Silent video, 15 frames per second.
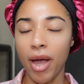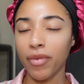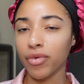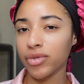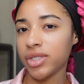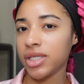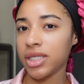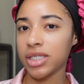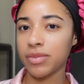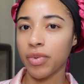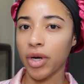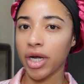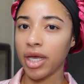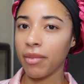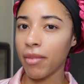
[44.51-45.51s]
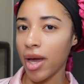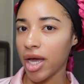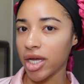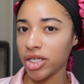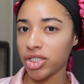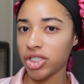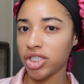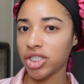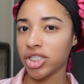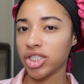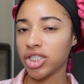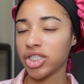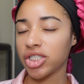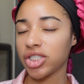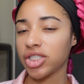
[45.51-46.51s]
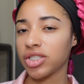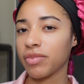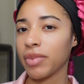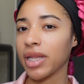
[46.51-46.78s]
My routine is pretty much